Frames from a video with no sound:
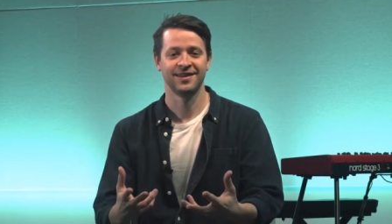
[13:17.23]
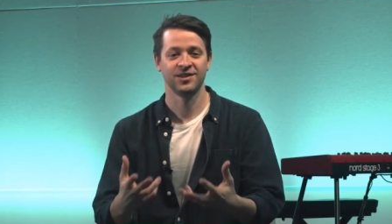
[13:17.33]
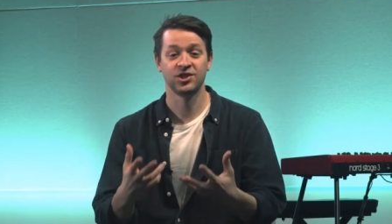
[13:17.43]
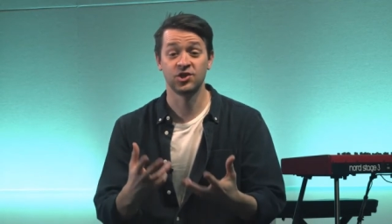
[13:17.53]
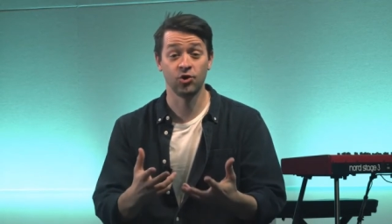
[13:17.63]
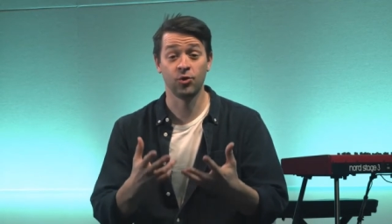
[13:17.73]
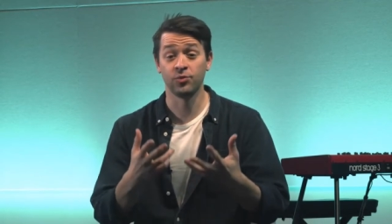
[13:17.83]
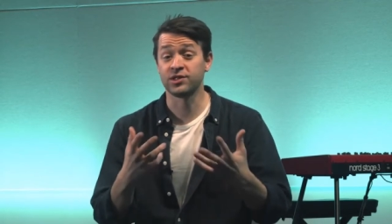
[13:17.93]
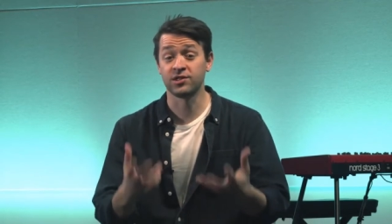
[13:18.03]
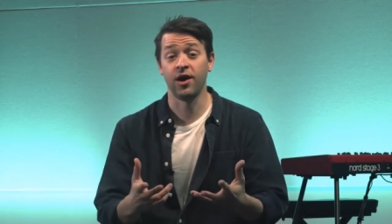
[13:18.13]
The storm
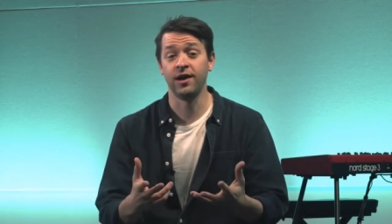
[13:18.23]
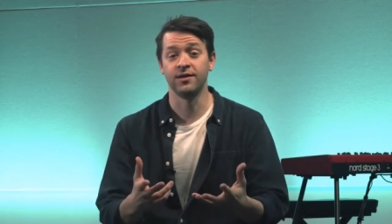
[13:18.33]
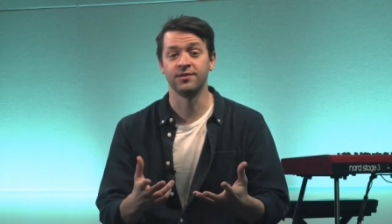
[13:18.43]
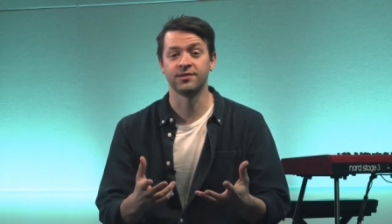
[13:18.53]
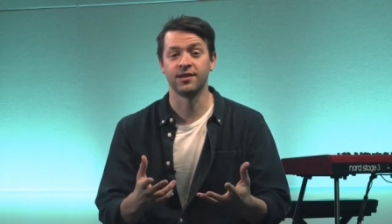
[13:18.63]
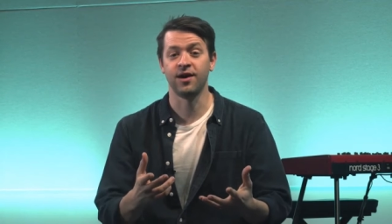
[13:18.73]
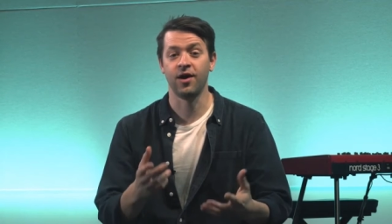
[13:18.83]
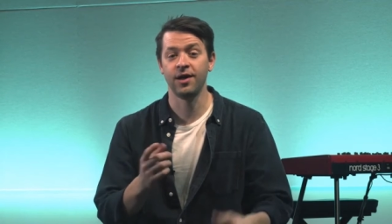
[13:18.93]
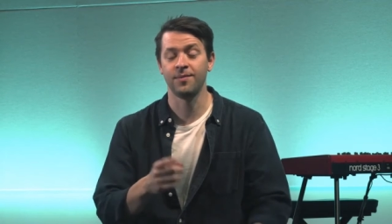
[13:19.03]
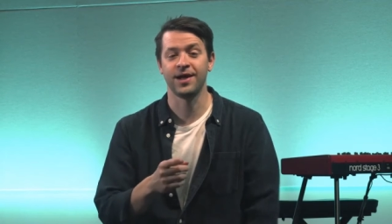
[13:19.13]
was silenced, and
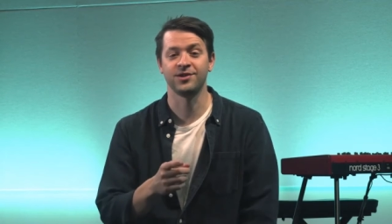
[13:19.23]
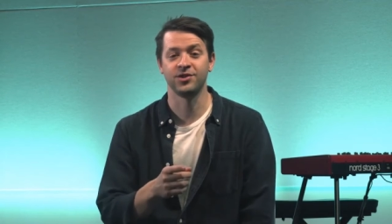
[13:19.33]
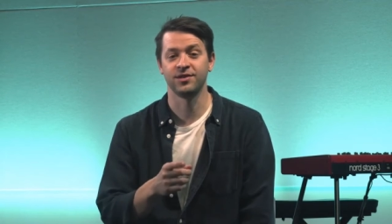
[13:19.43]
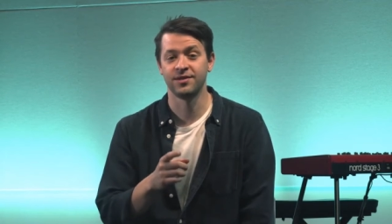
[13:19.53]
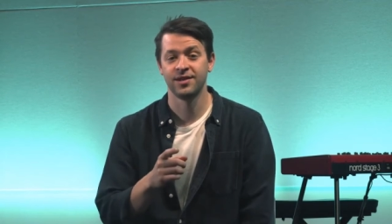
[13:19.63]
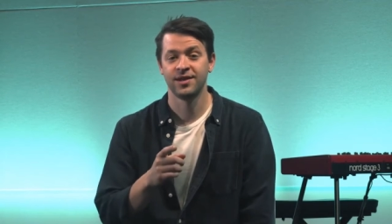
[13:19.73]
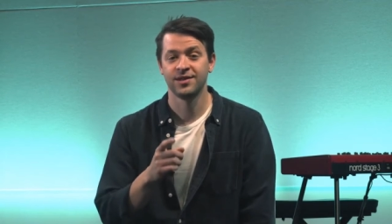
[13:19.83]
I imagine